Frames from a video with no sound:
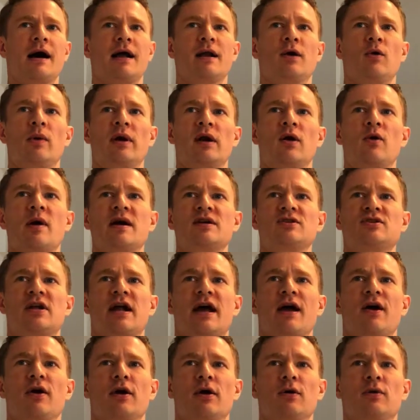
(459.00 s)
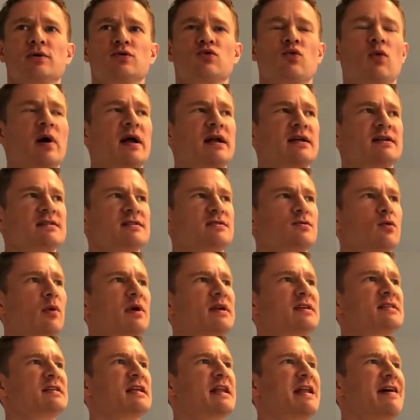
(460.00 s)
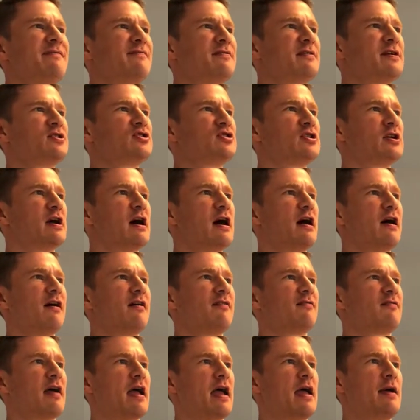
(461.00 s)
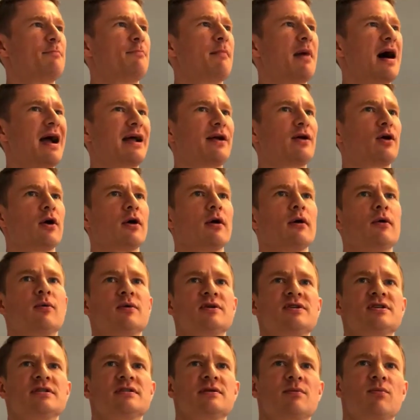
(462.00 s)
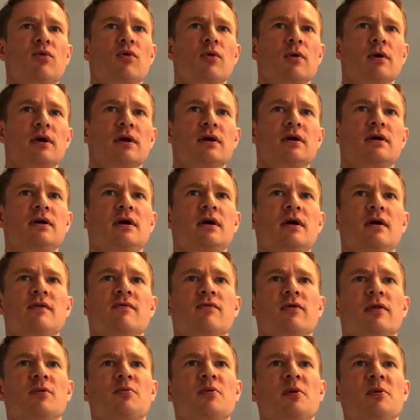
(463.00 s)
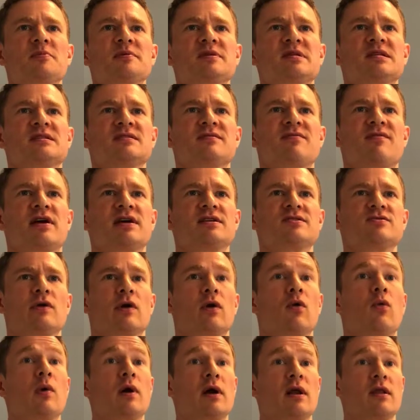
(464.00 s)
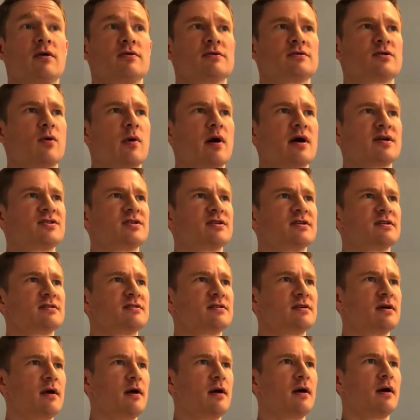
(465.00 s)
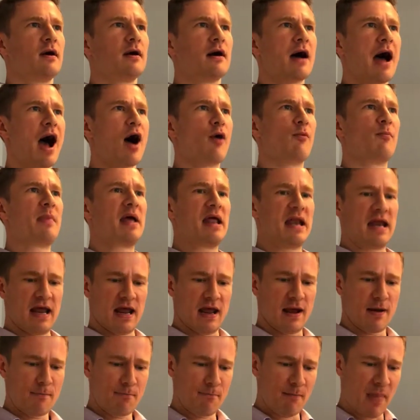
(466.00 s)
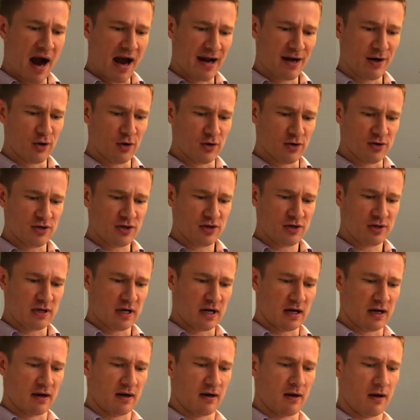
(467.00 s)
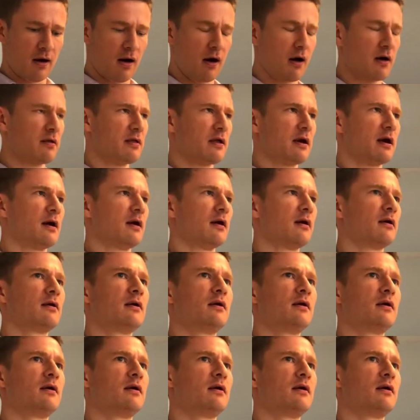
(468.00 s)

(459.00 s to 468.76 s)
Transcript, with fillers: I know one question I heard was, what is, what is the definition of a minor, which is important for the purposes of answering one of those questions. How many minors uh, are there?